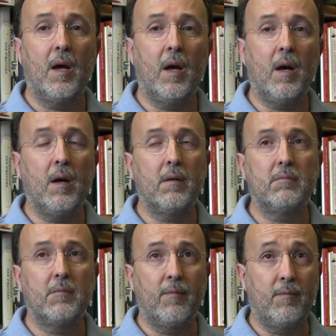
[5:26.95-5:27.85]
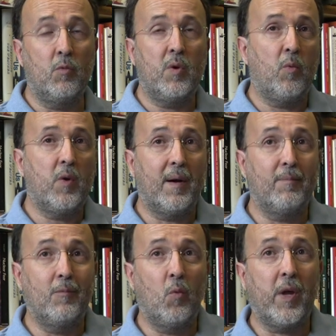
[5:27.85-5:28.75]
uh, we, we, are
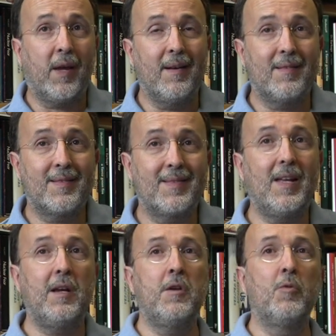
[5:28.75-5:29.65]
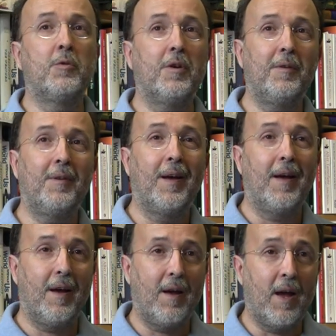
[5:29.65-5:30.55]
we can see Newton
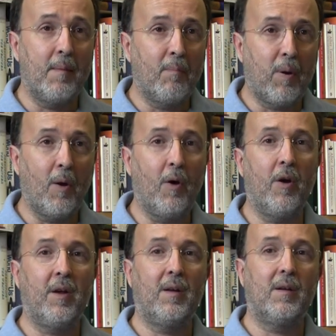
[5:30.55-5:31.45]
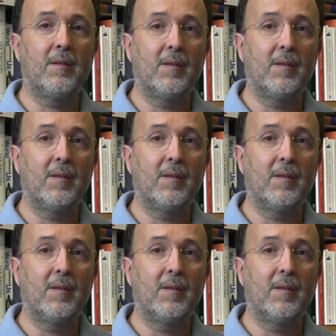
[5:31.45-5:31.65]
employing